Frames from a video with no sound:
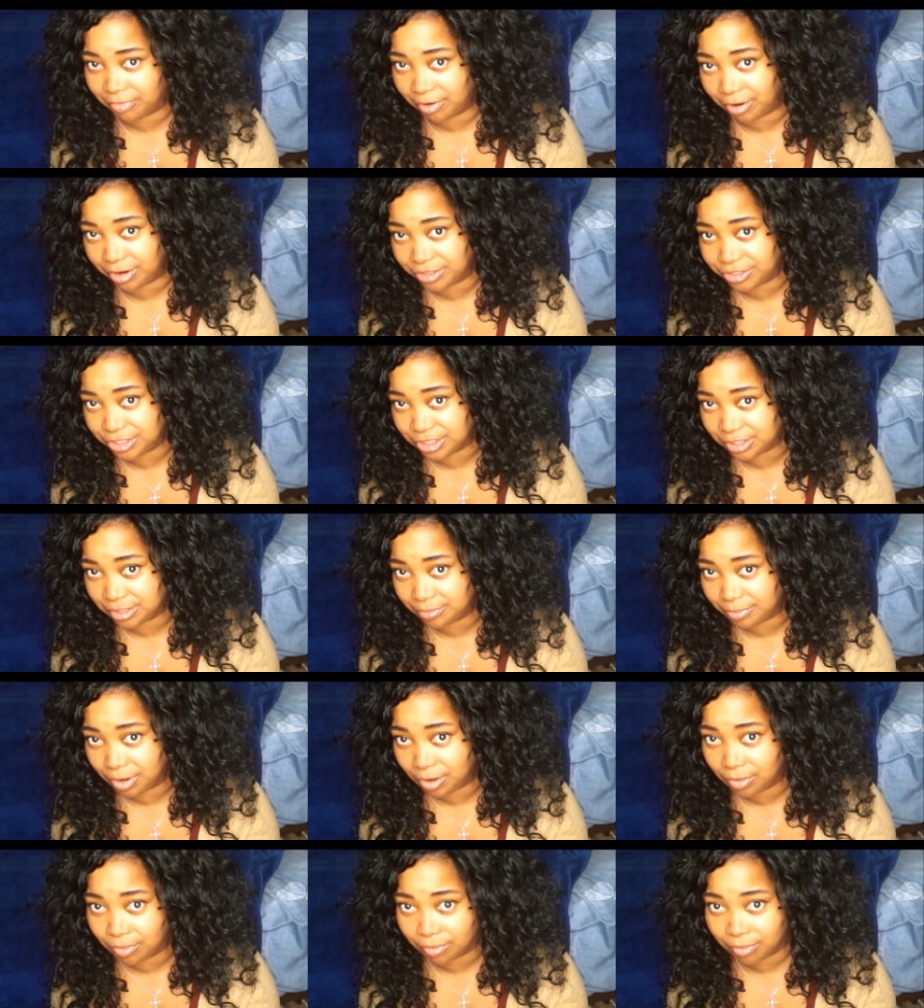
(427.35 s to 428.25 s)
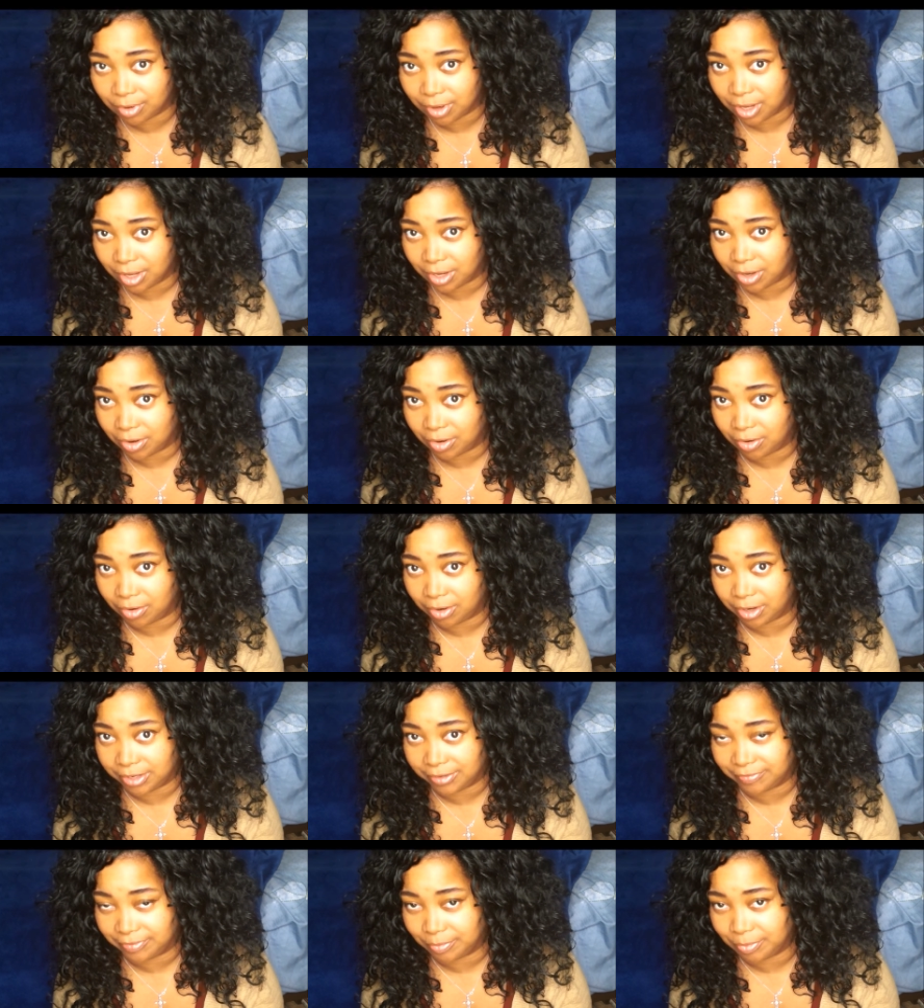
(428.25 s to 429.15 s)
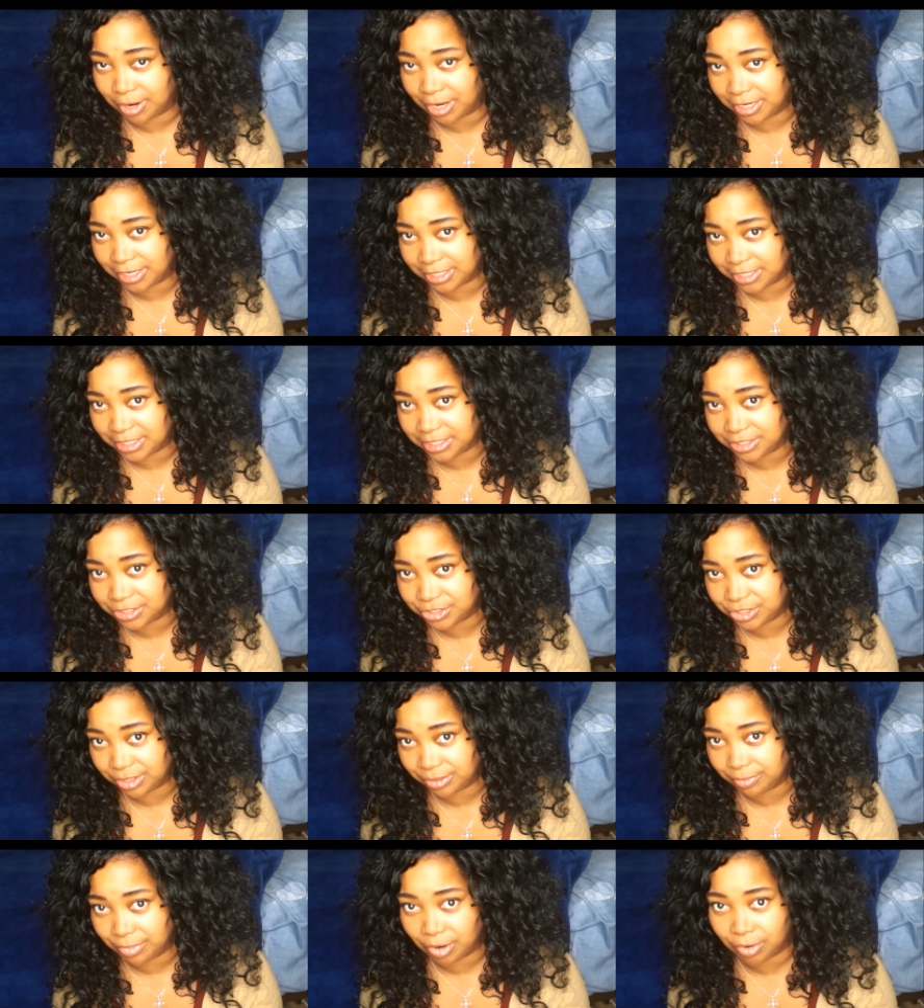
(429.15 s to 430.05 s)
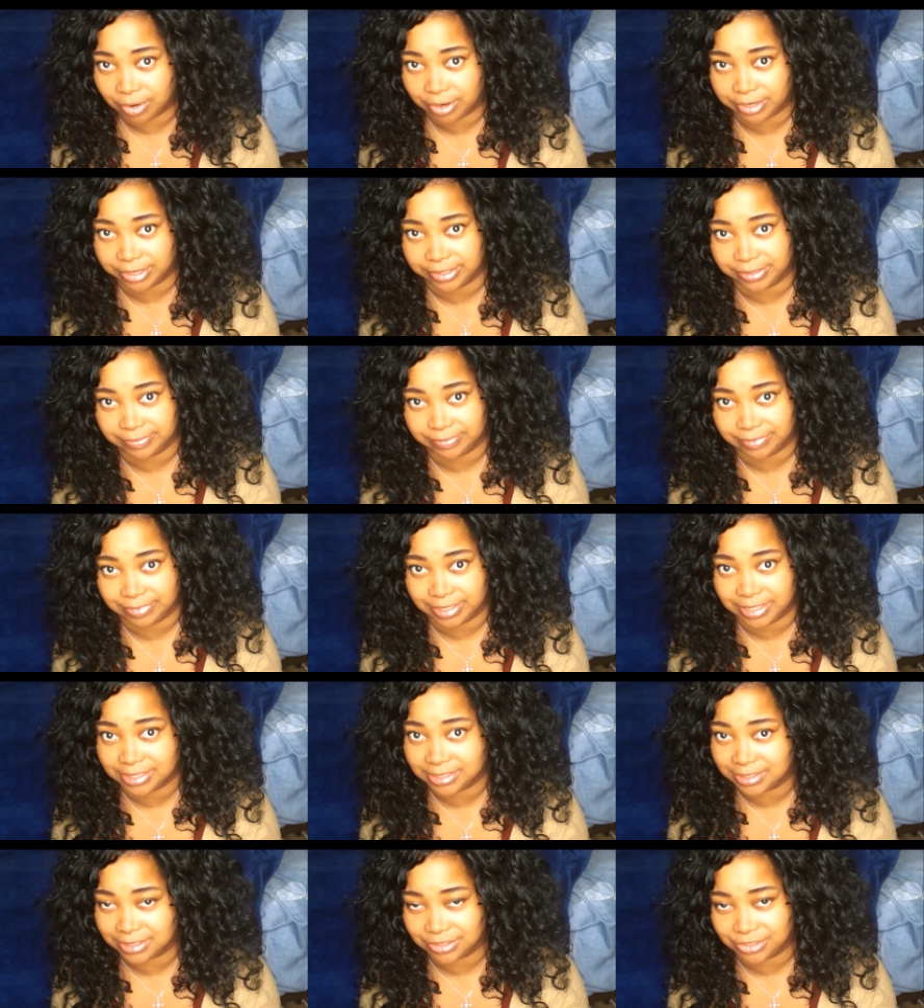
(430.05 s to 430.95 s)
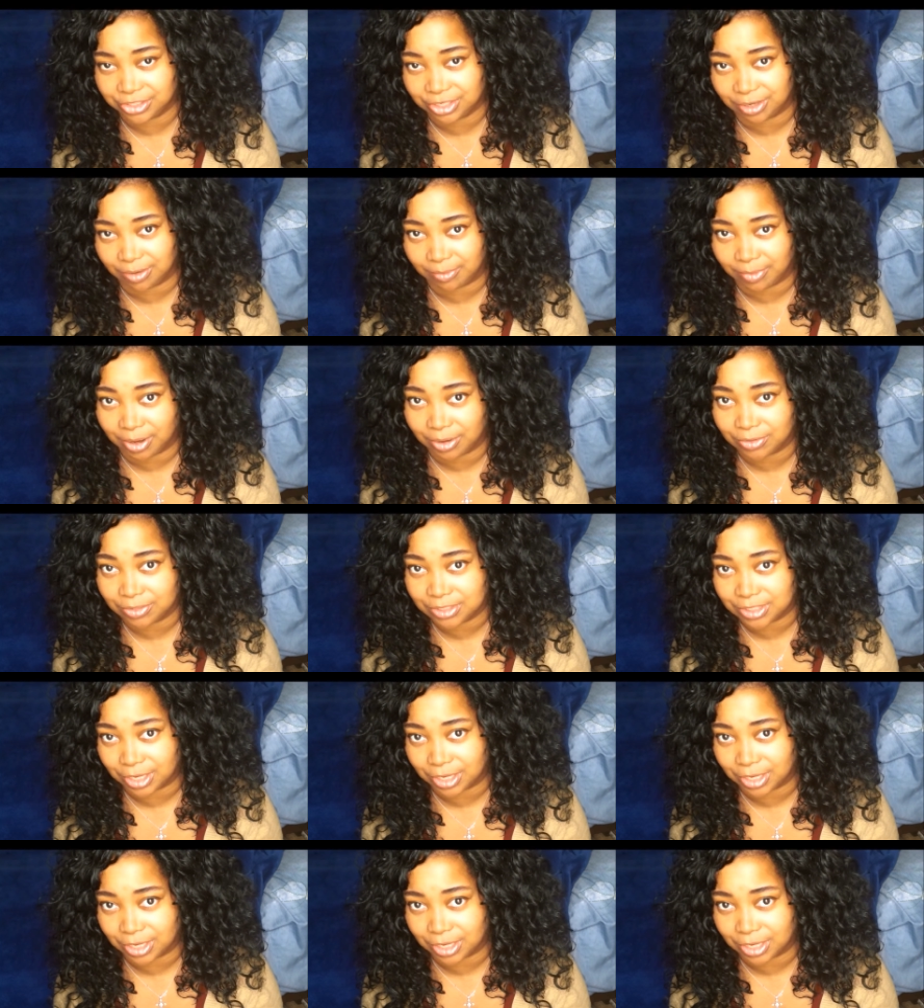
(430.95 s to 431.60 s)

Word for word: GMO, or if a product is GMO or isn't GMO.